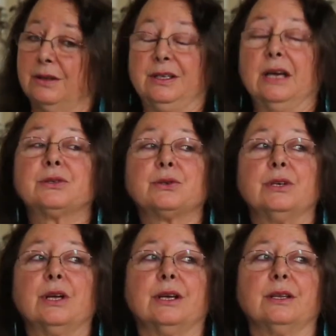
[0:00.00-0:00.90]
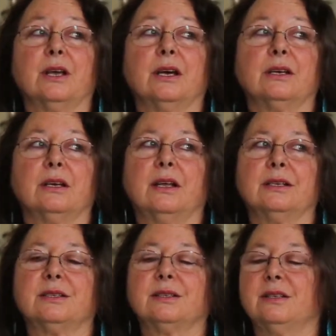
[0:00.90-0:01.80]
yesterday, that
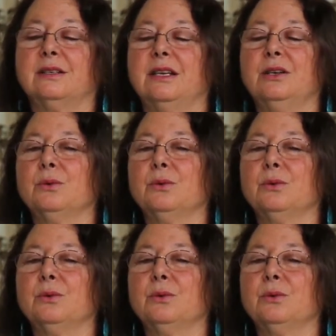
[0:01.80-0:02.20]
they